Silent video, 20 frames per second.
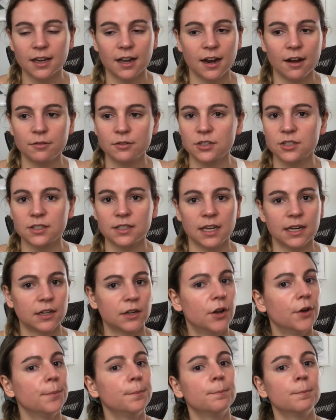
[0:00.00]
I was just like,
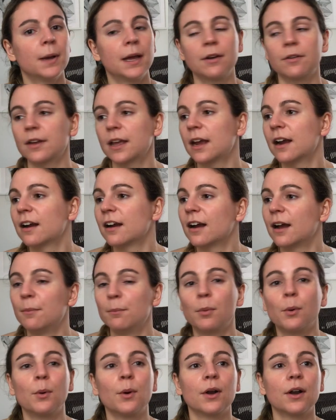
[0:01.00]
nope, I don't care, I'm
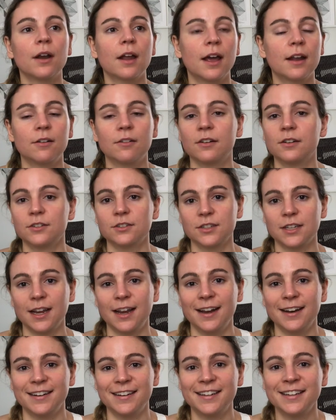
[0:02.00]
bored, I don't
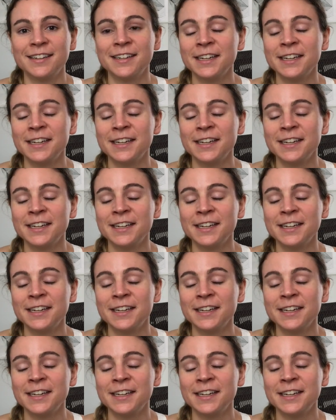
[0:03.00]
understand.